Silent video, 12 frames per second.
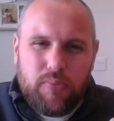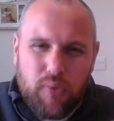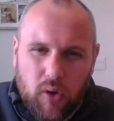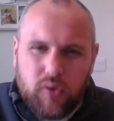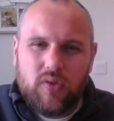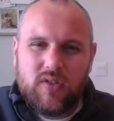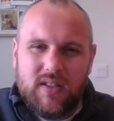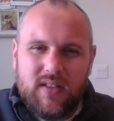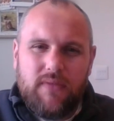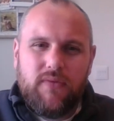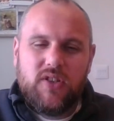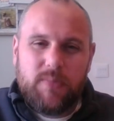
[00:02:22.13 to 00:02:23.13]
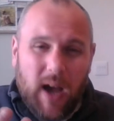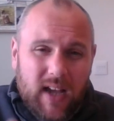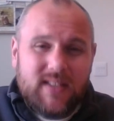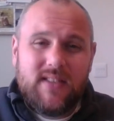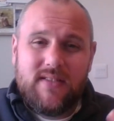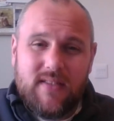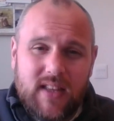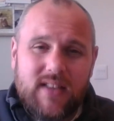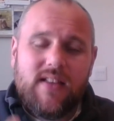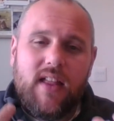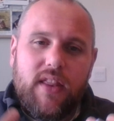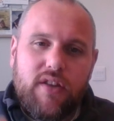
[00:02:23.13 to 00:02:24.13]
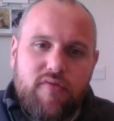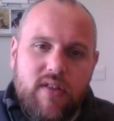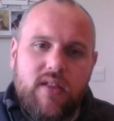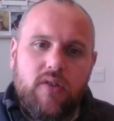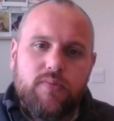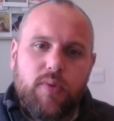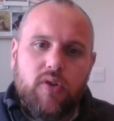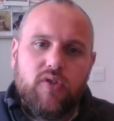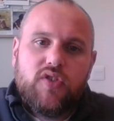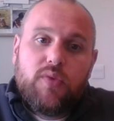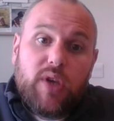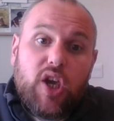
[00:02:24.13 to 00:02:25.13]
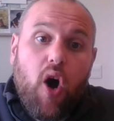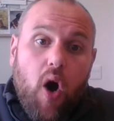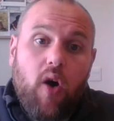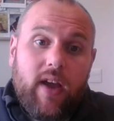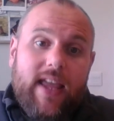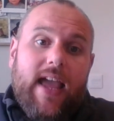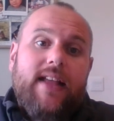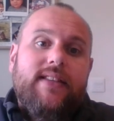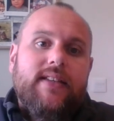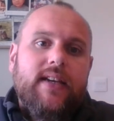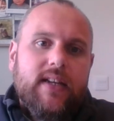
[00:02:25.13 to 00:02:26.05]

products and different spices and things like that are in those products that we can't get